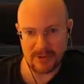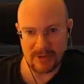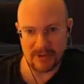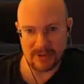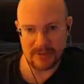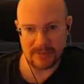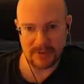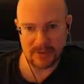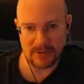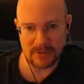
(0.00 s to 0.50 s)
forever
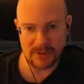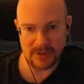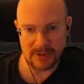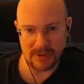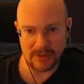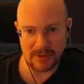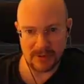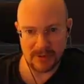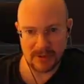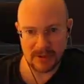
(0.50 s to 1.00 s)
to crew
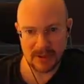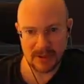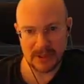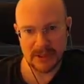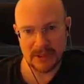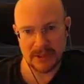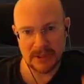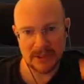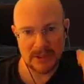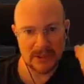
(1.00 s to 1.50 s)
kill.
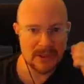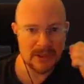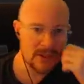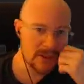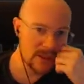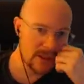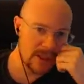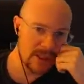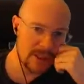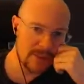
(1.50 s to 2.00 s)

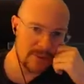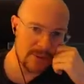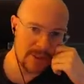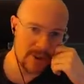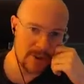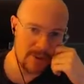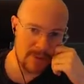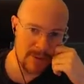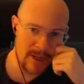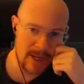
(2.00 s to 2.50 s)
There we
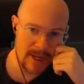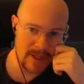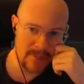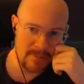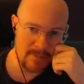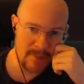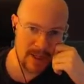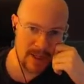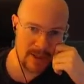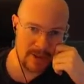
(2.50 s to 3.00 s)
go.
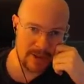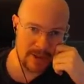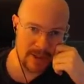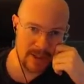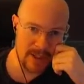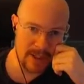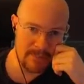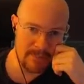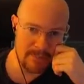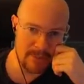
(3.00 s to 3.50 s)
Backup
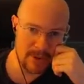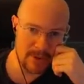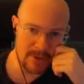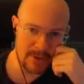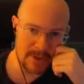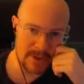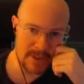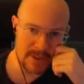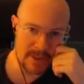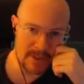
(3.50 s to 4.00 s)
battery and both
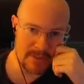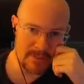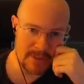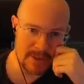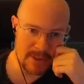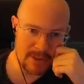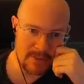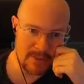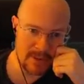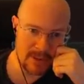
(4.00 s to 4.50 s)
the systems
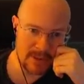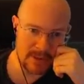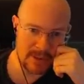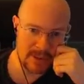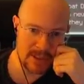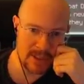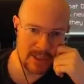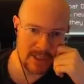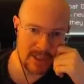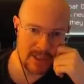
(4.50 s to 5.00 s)
I want.
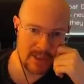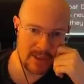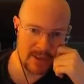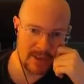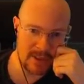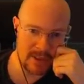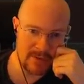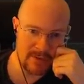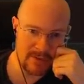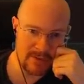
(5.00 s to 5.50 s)
Can
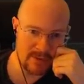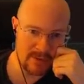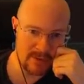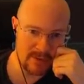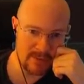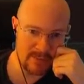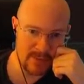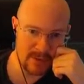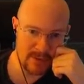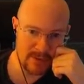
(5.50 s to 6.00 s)
I
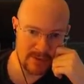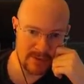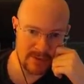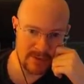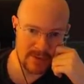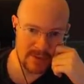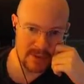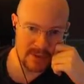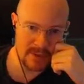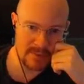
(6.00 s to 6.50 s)
afford both of
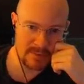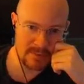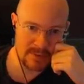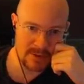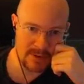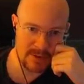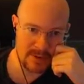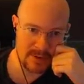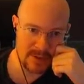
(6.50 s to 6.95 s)
these per